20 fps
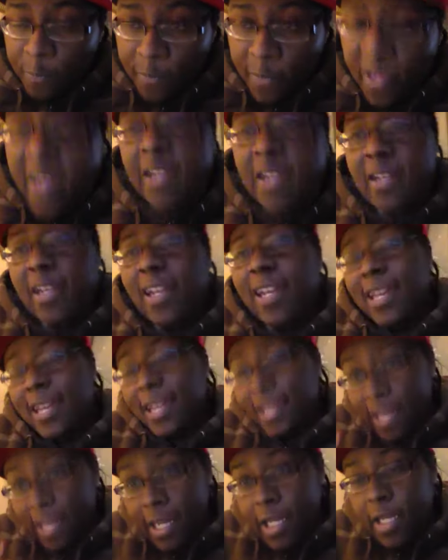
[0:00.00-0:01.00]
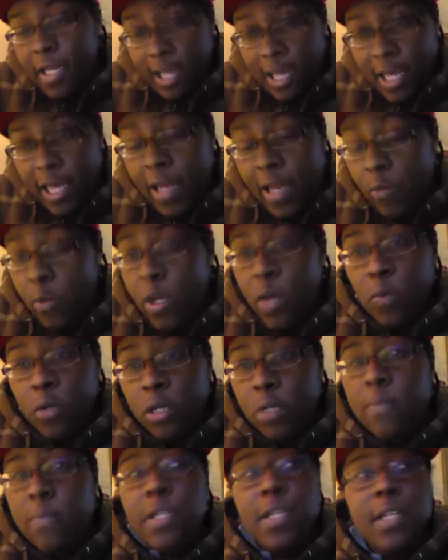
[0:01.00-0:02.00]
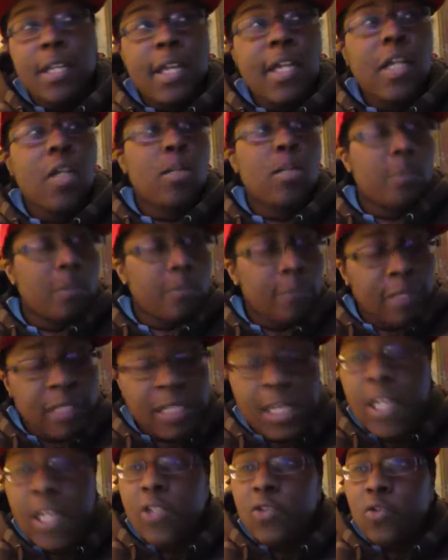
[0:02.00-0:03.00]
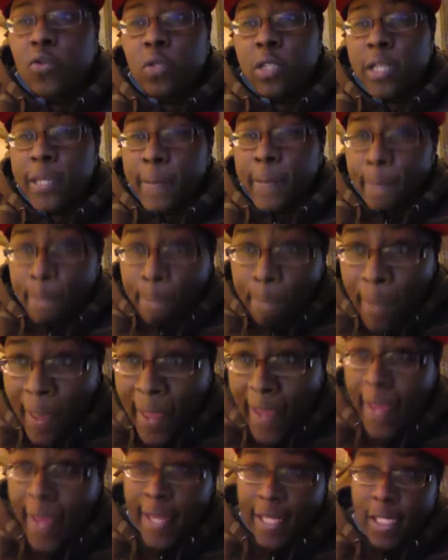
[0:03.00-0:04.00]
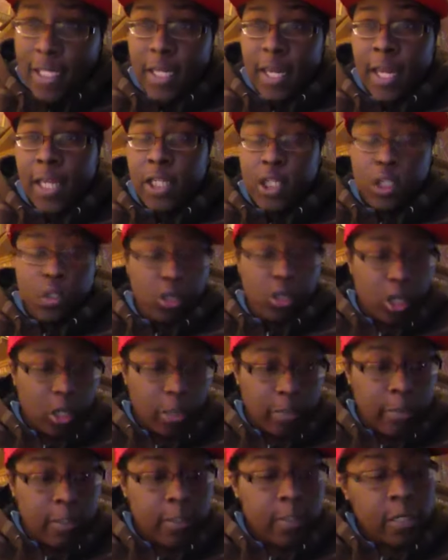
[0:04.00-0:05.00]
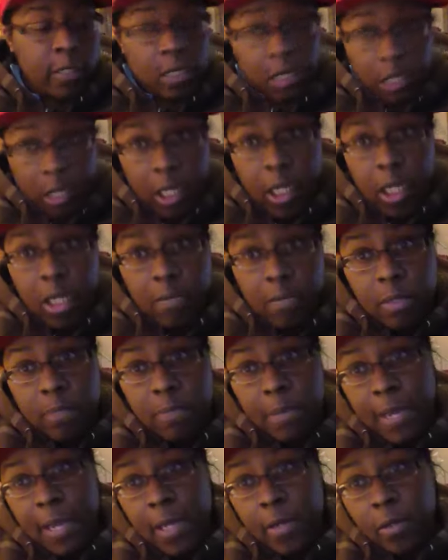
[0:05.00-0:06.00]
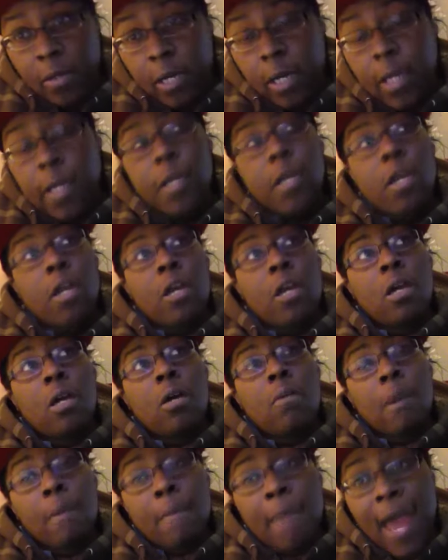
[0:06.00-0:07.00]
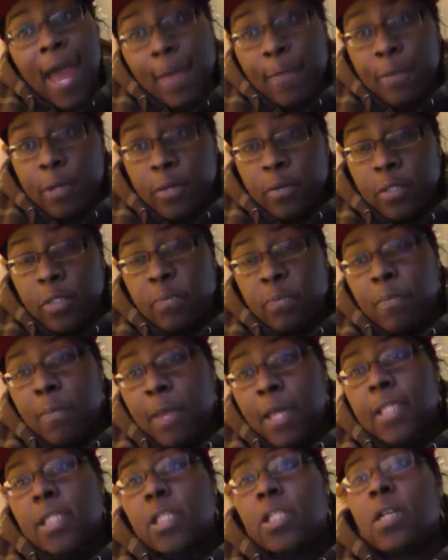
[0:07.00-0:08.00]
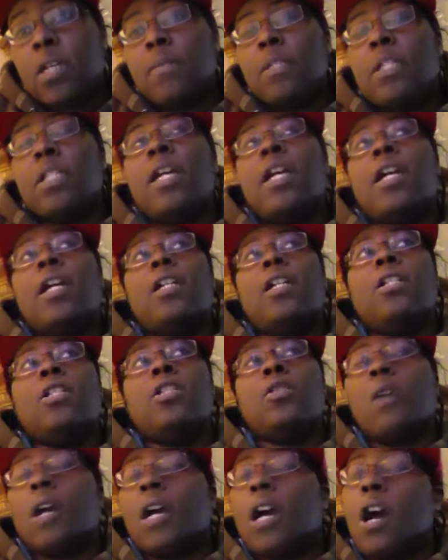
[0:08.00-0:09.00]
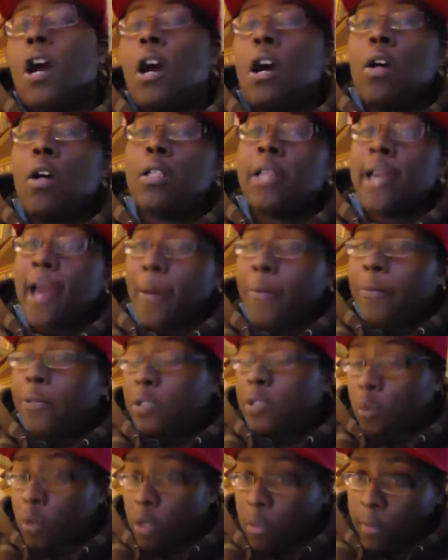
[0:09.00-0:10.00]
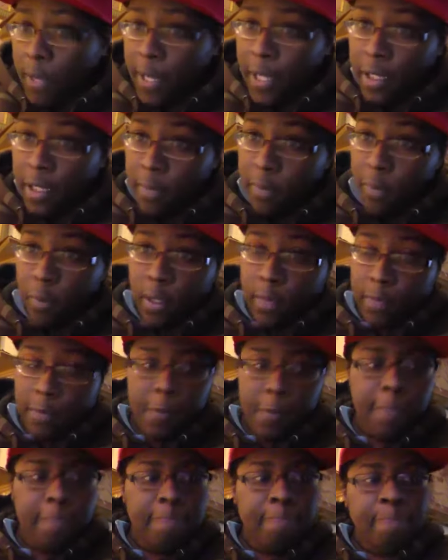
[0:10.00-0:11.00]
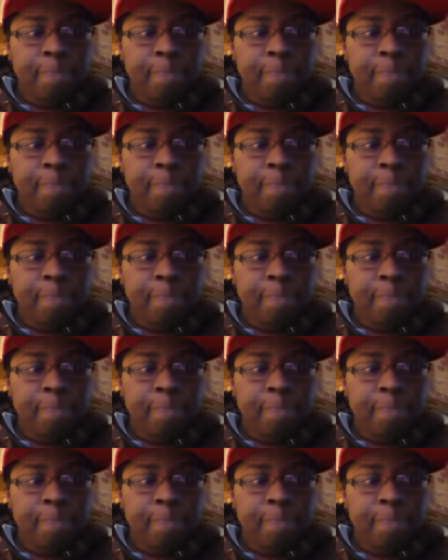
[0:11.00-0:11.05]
It could. It it it, it would have been. It could have been potentially bad today. Do you hear me? It could have been bad. Okay. My MacBook was messing up today, so I called the Apple Store to make an appointment.